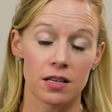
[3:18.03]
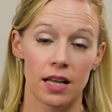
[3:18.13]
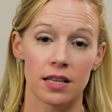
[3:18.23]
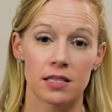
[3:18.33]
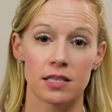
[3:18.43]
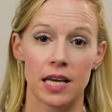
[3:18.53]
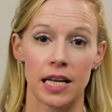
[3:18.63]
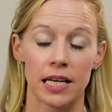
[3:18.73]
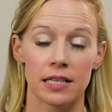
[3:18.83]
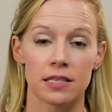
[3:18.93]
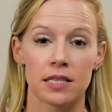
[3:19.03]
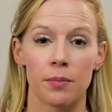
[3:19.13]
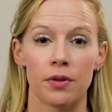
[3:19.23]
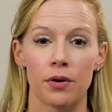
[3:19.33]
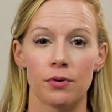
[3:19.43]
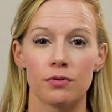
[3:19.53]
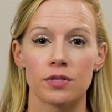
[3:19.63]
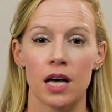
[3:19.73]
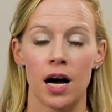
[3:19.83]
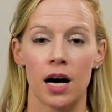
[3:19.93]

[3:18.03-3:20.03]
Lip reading: and this is getting into some of those